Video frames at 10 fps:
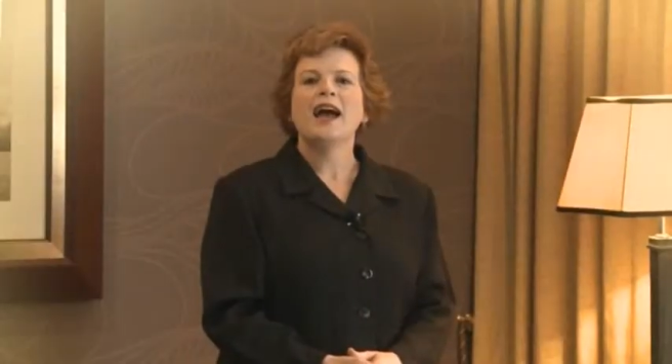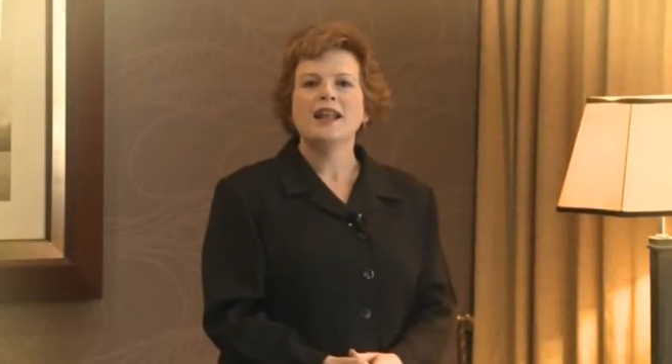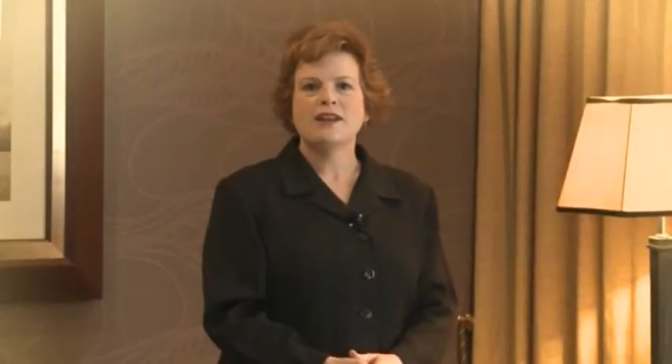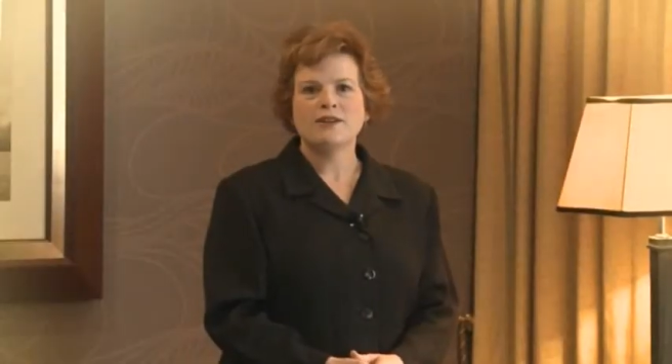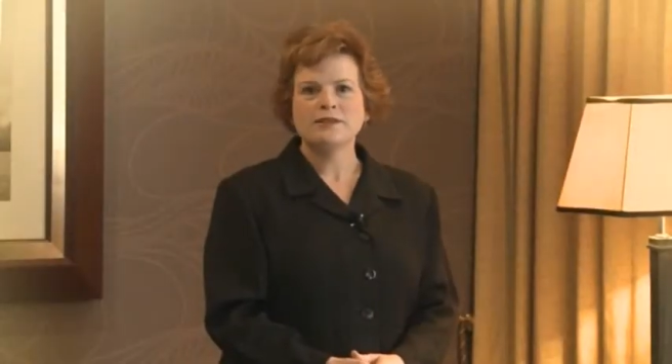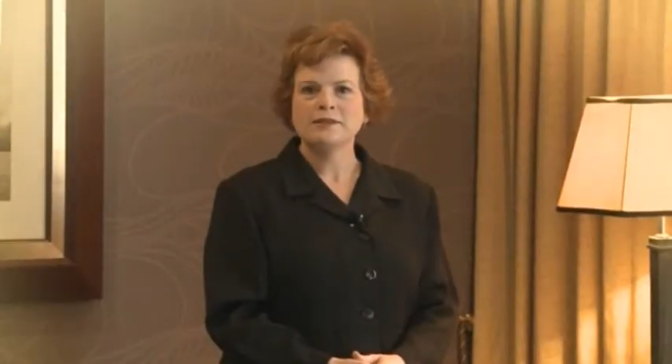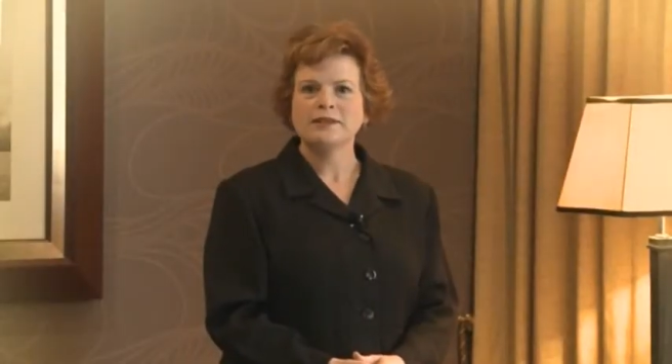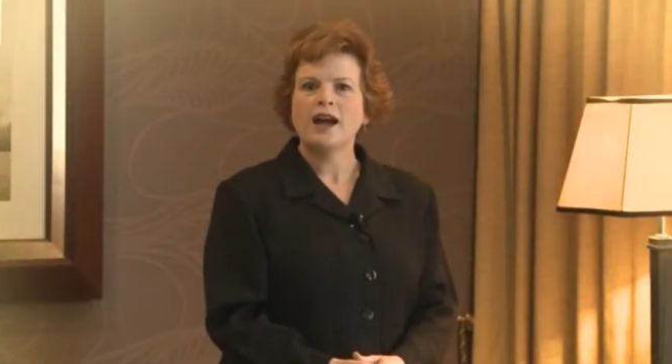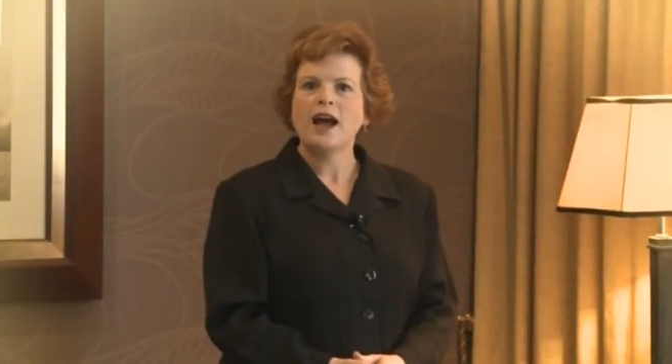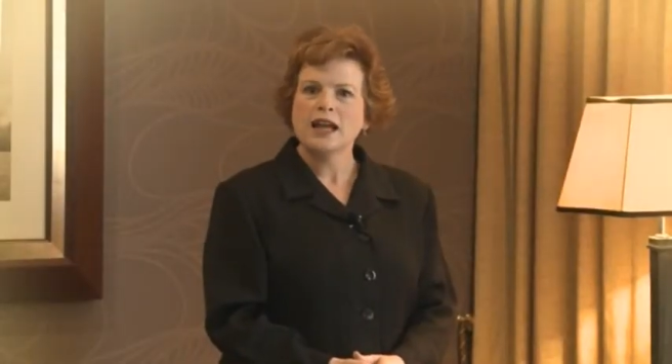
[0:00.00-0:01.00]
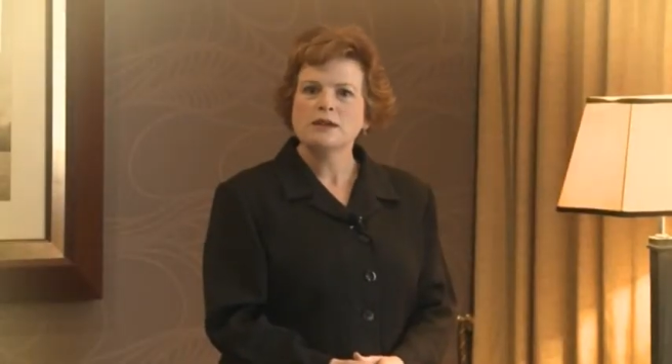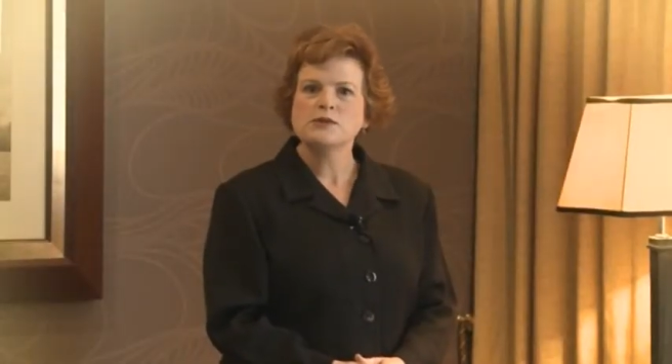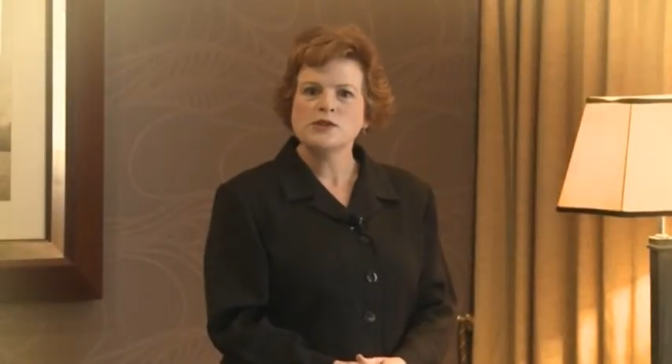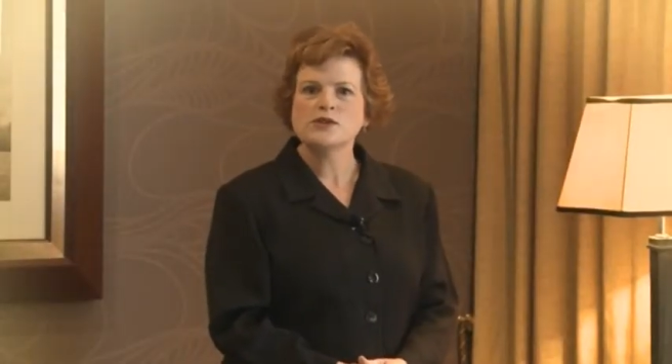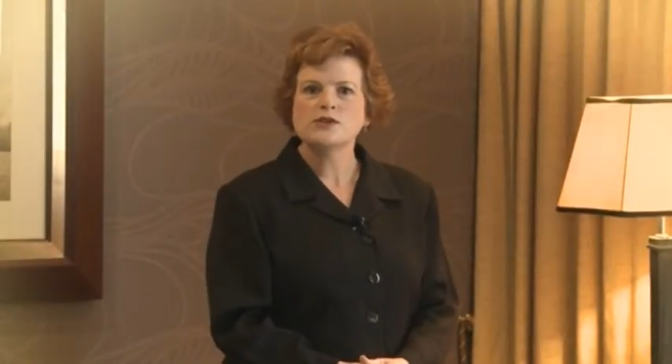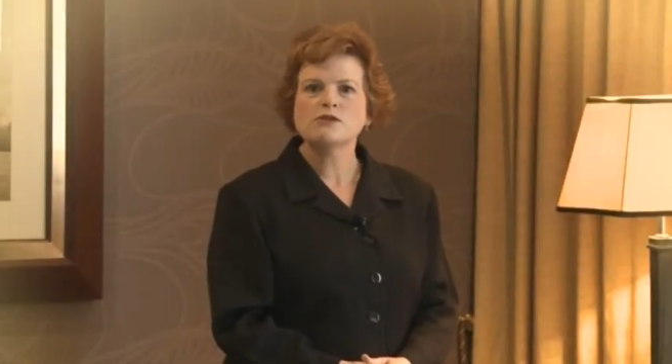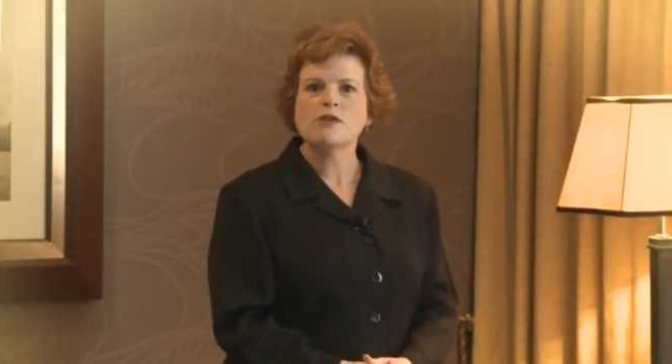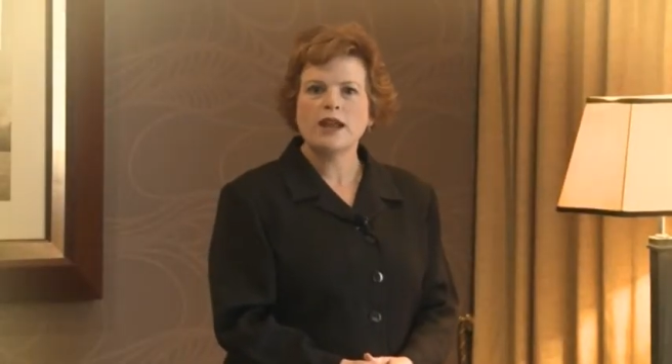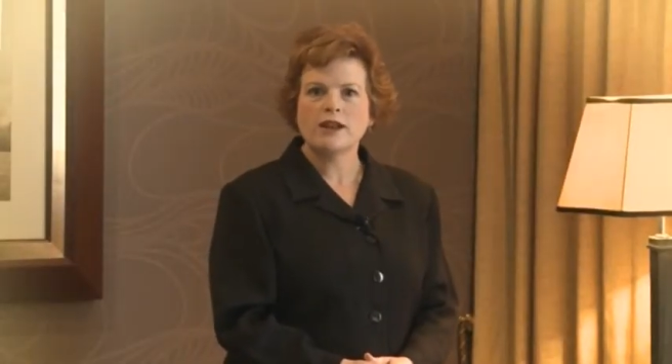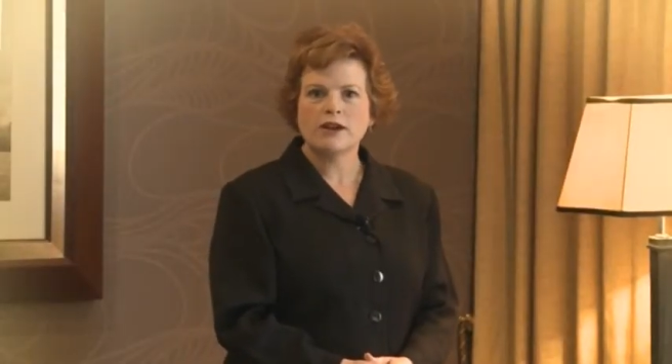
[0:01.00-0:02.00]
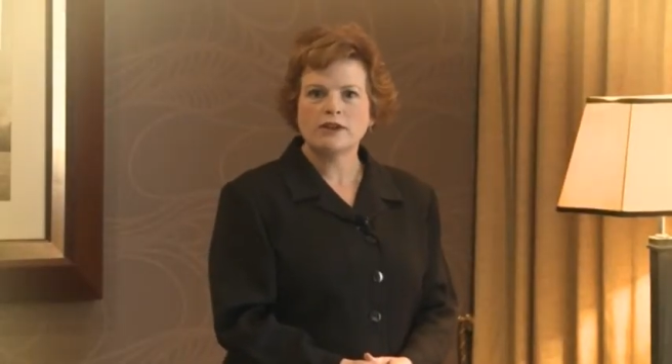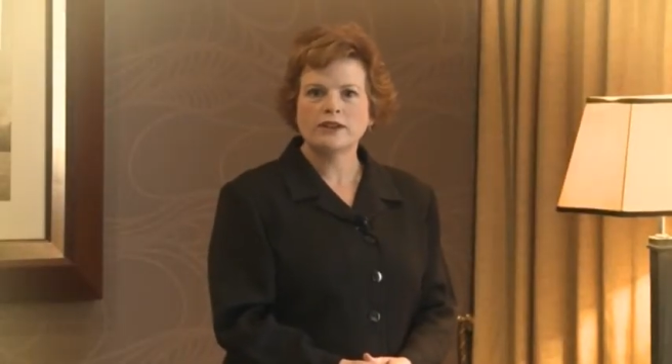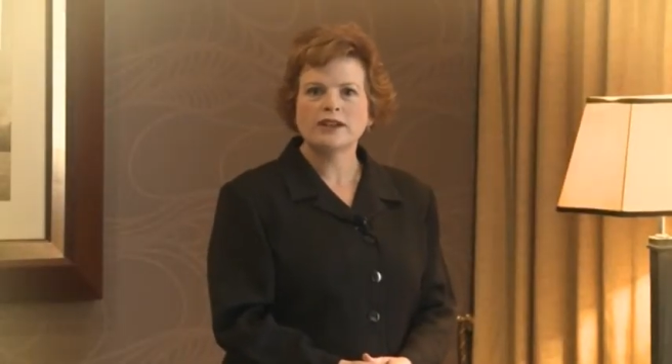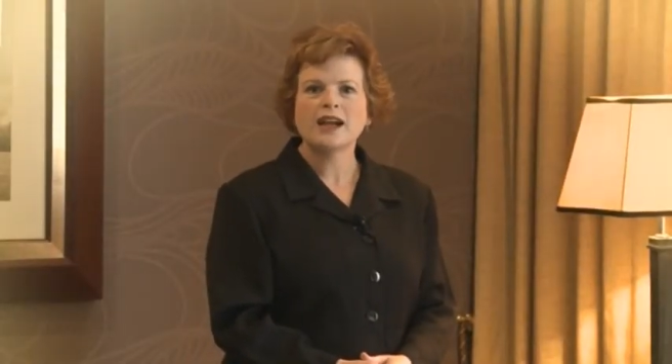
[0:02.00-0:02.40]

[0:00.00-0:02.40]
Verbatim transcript: Hello, I am Susan Reynard,